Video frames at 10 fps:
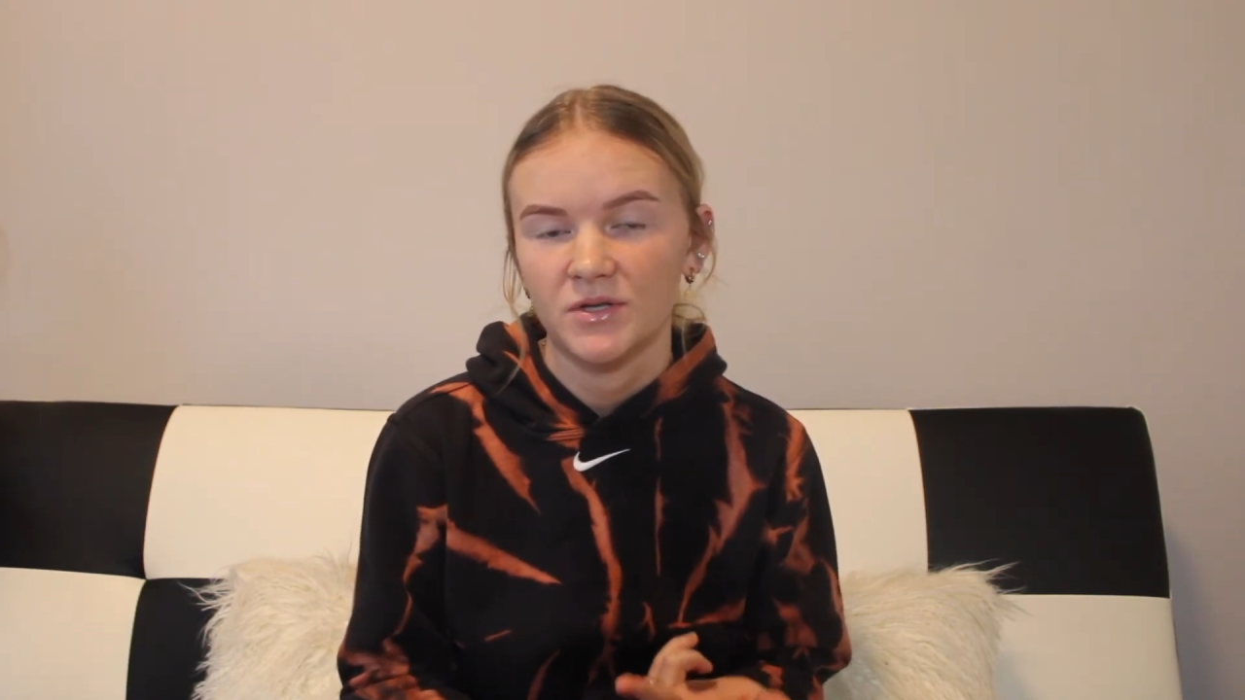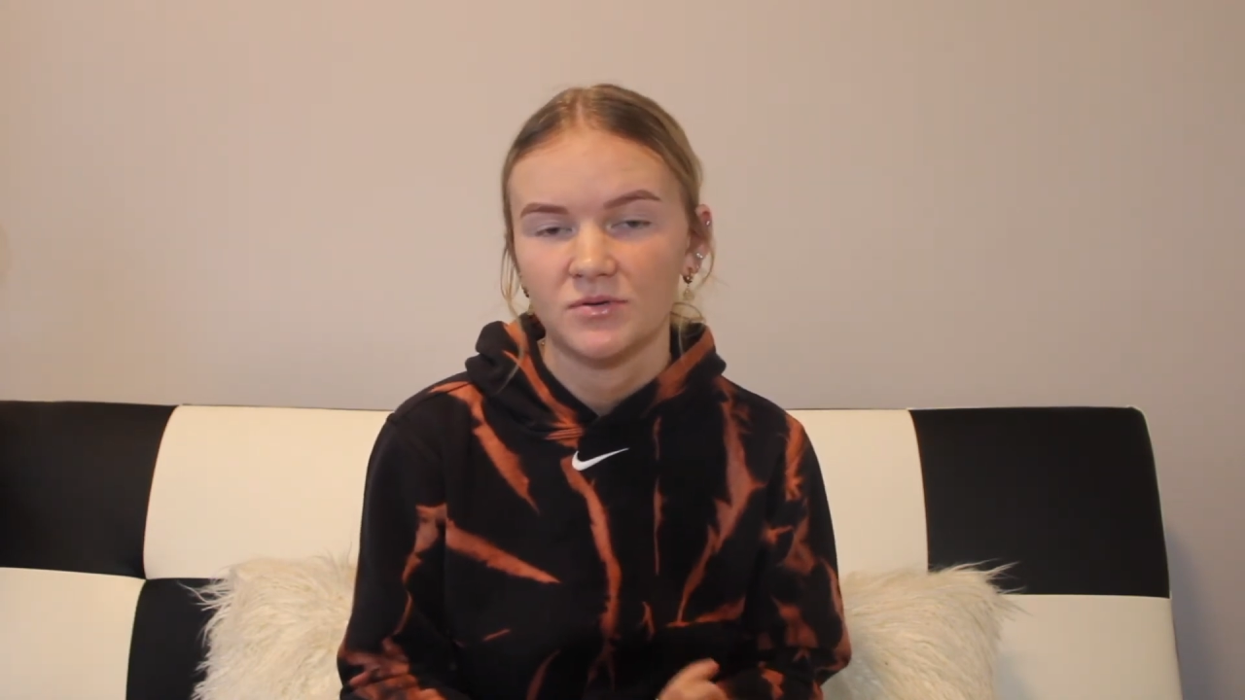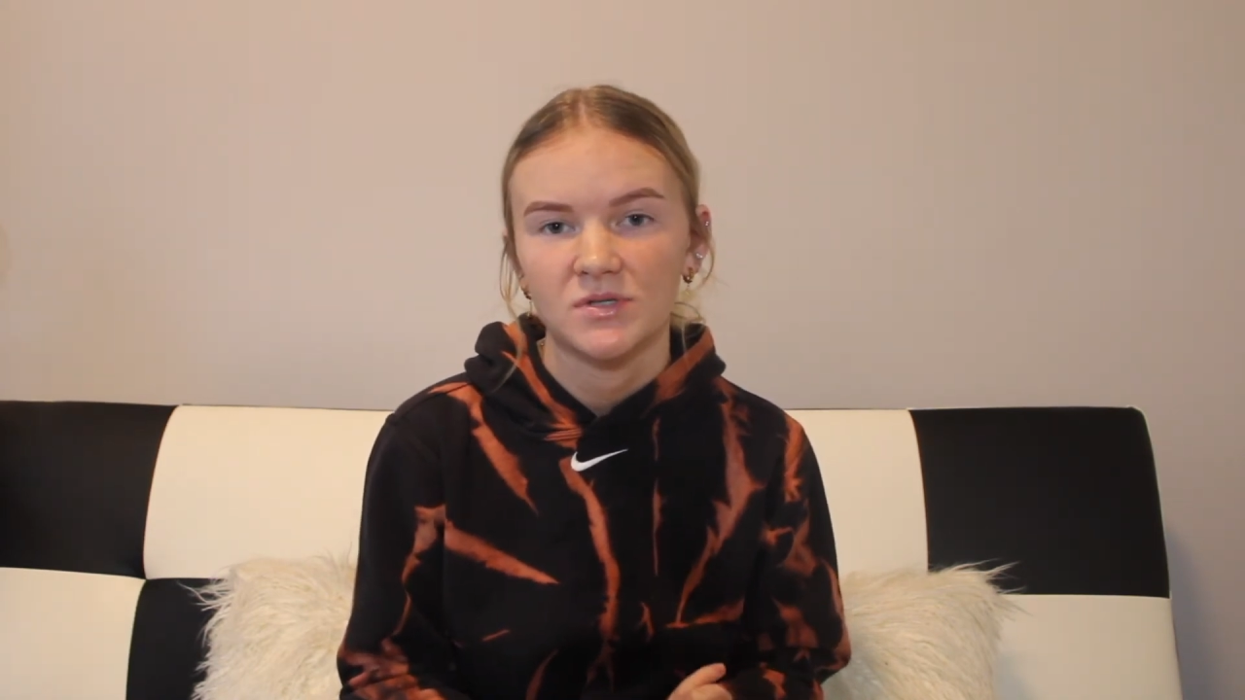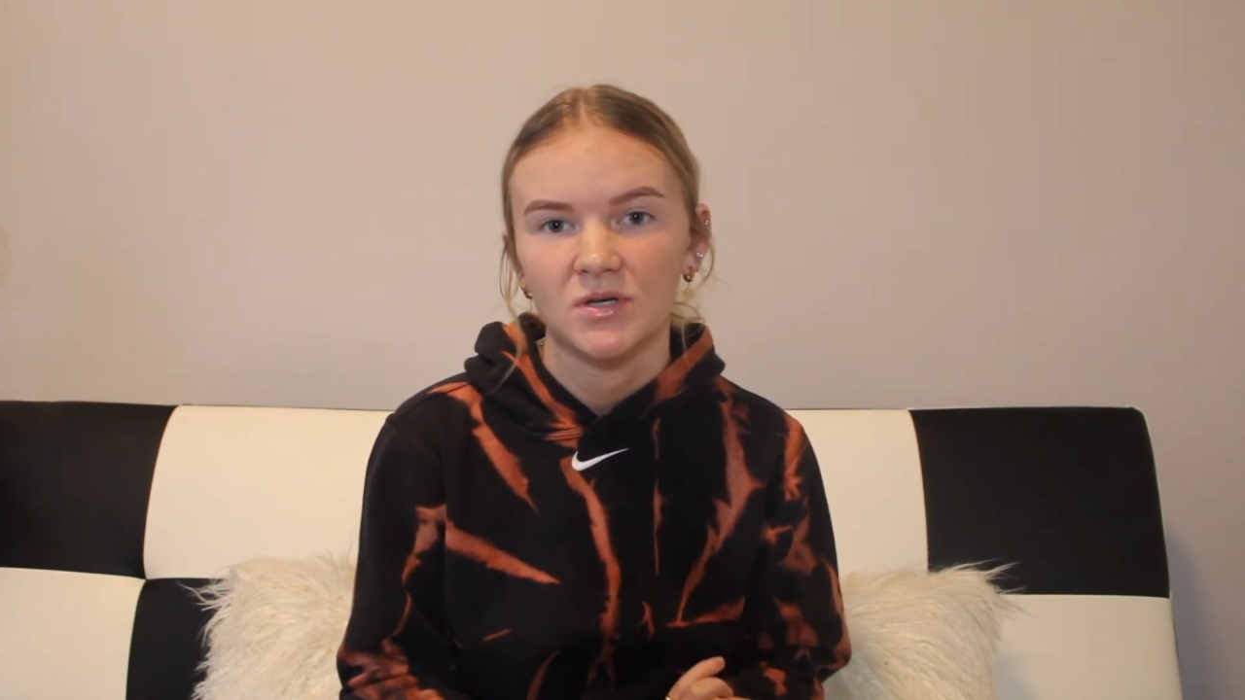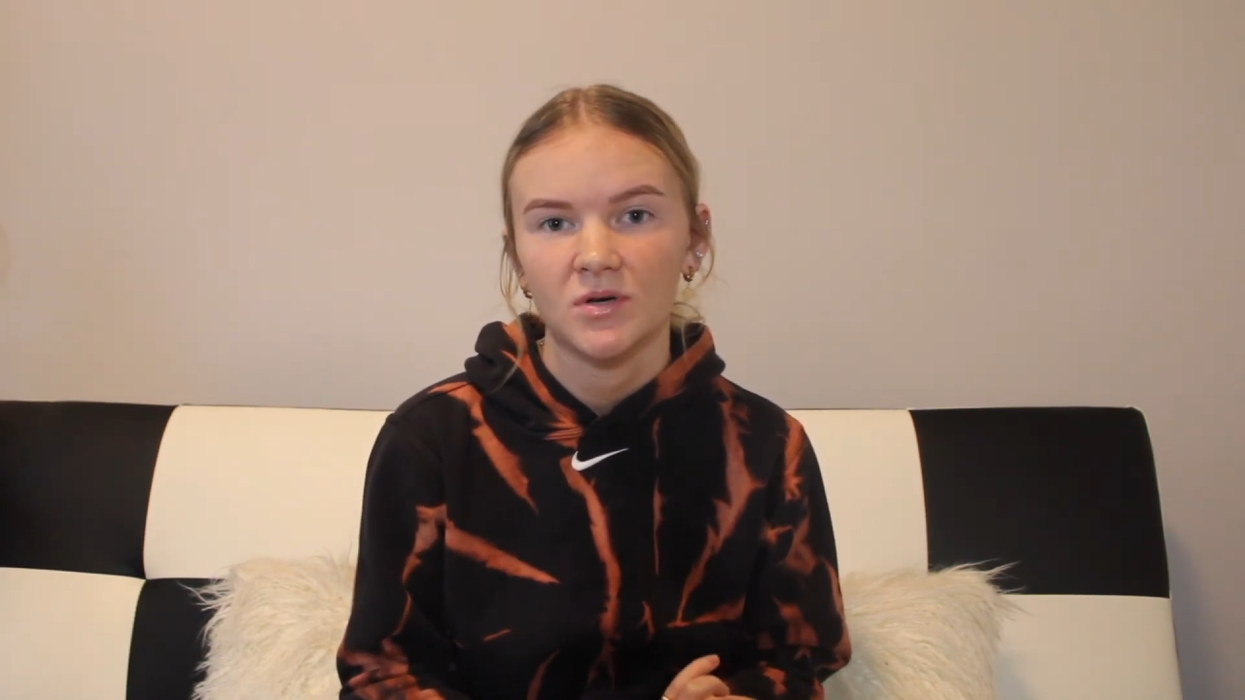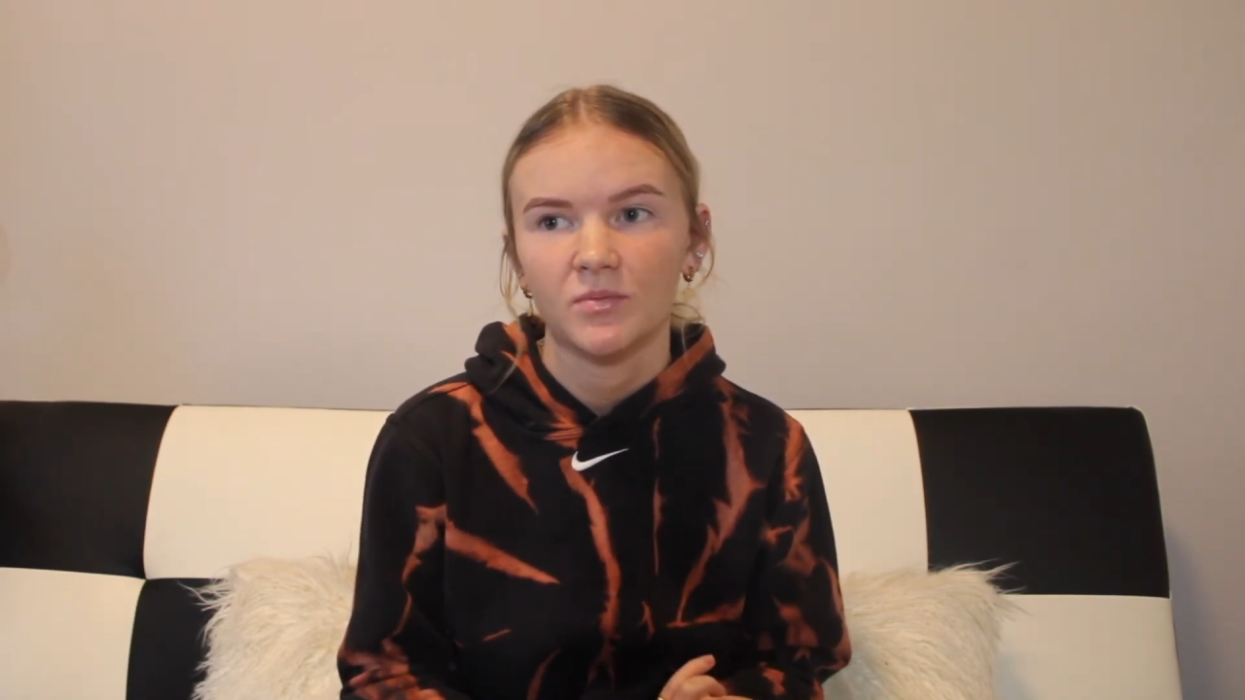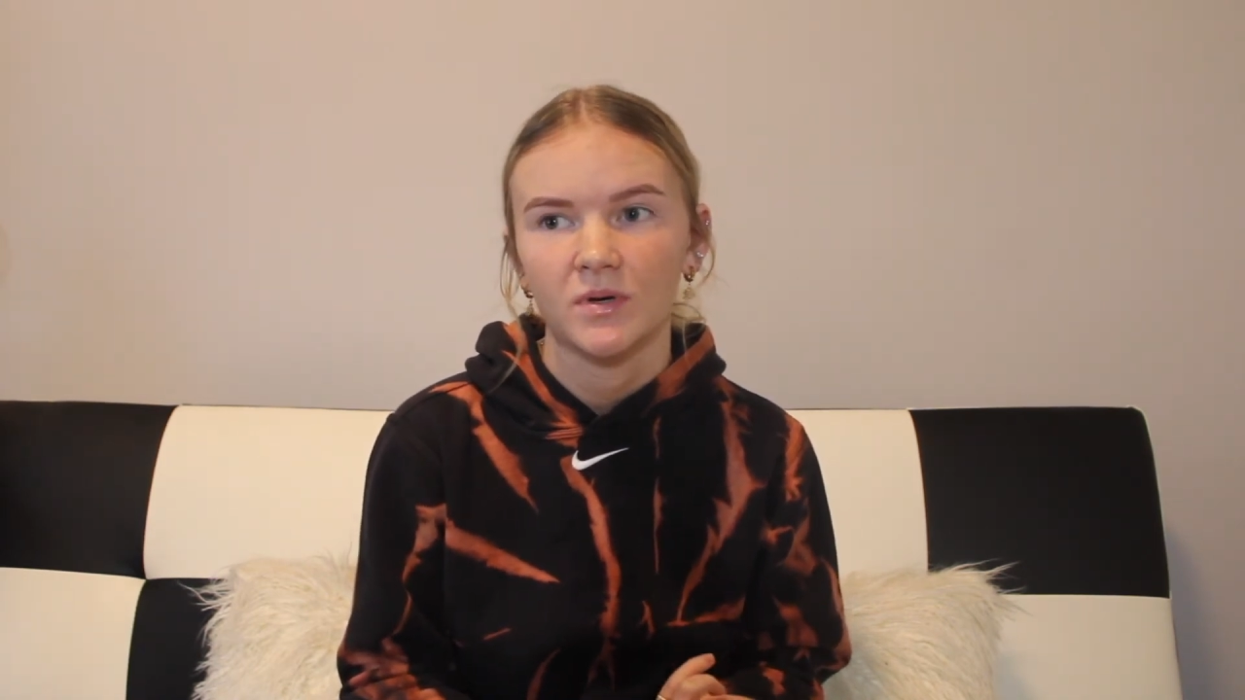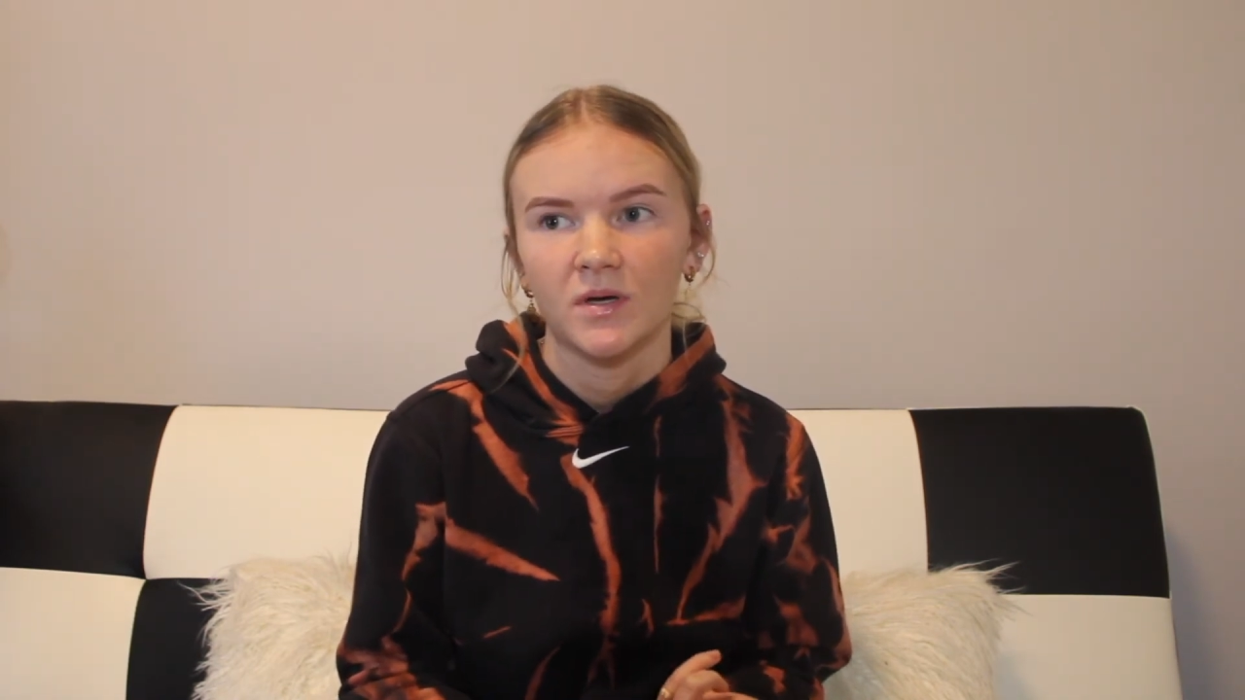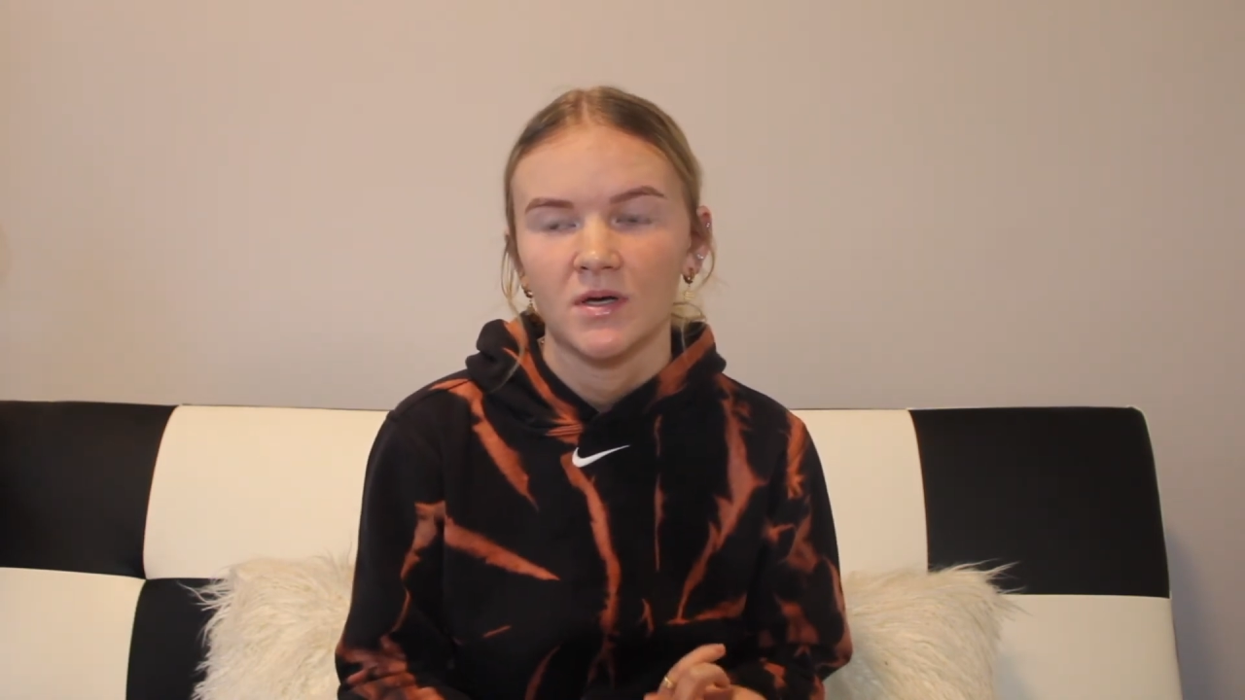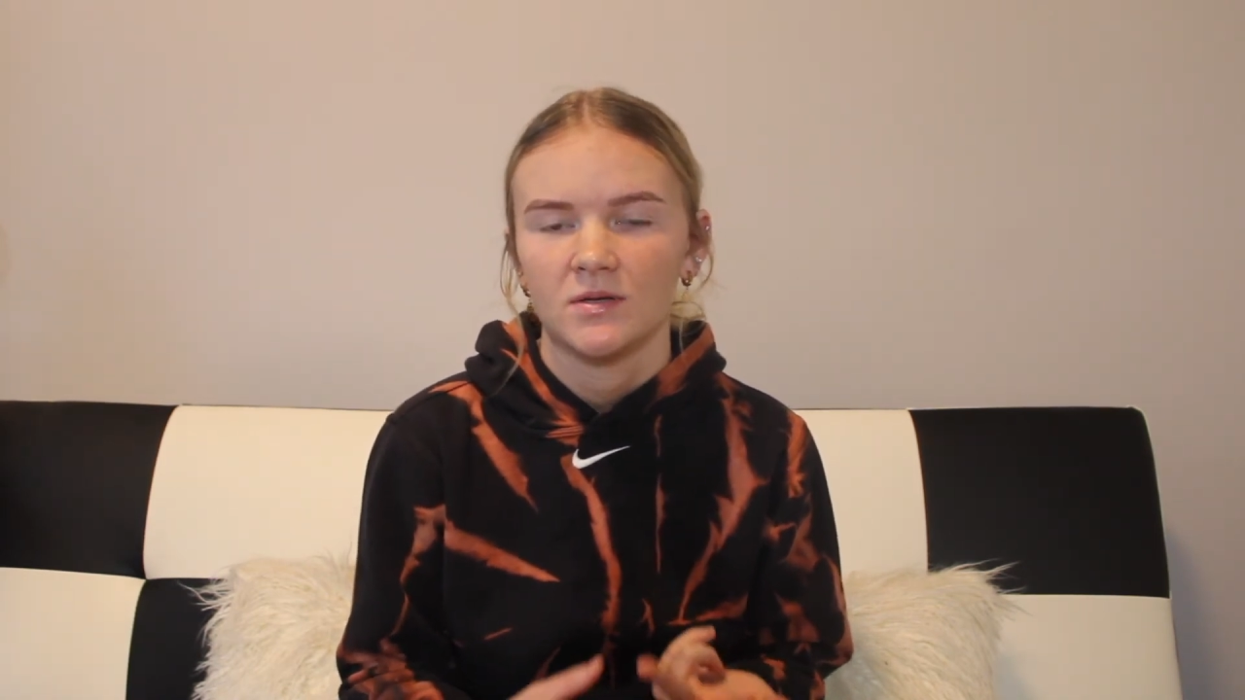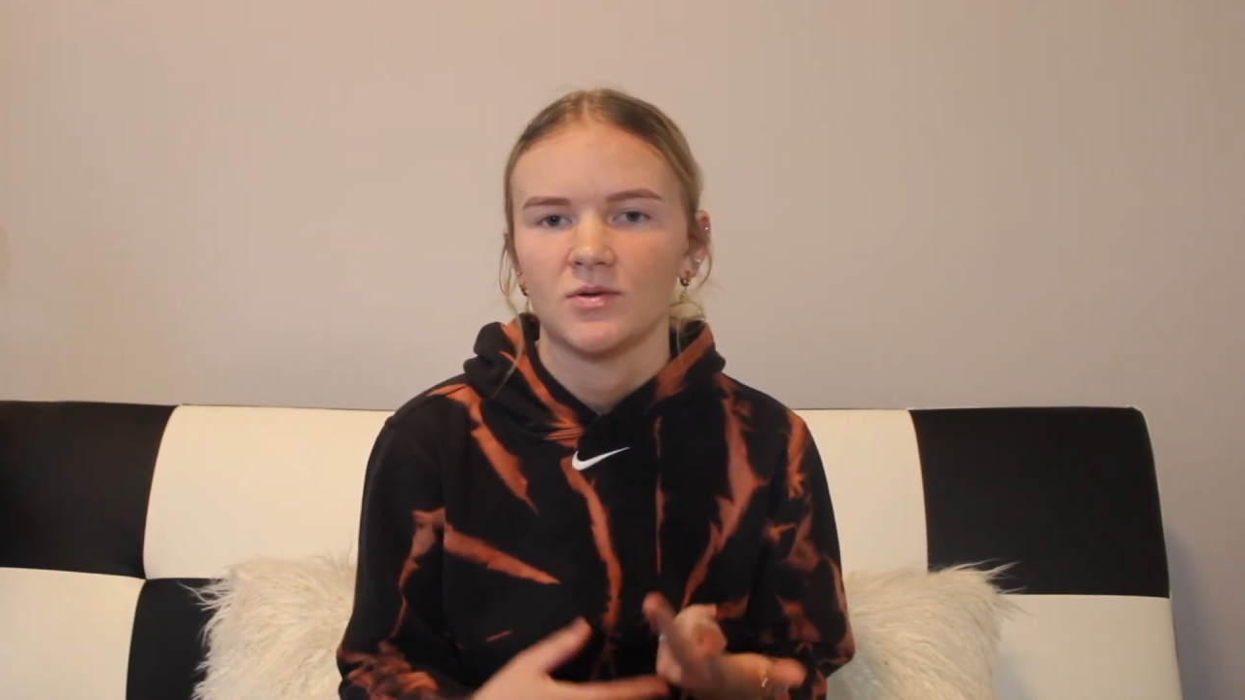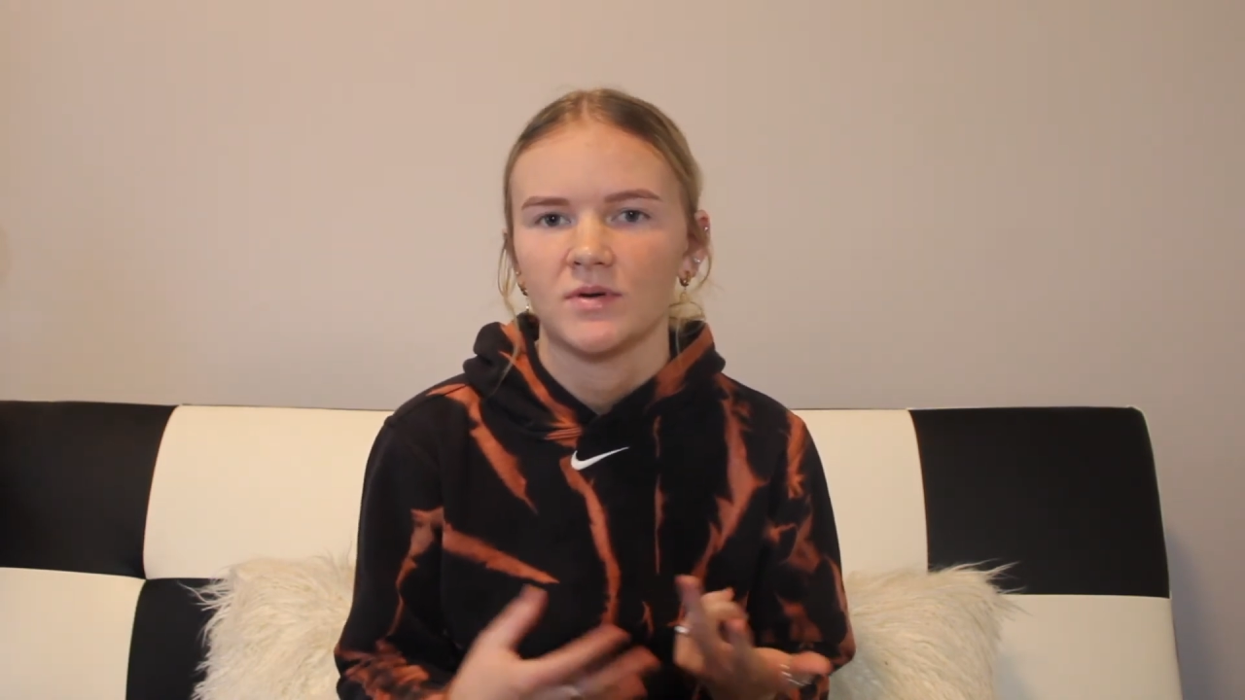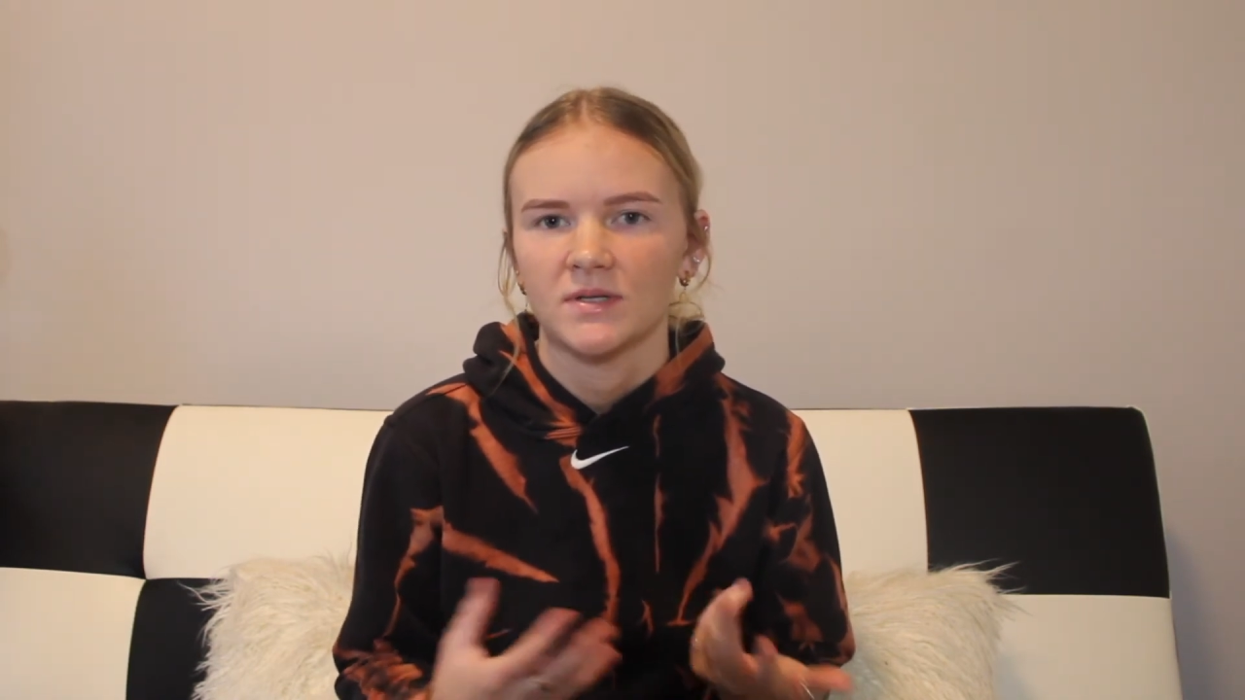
YouTube, you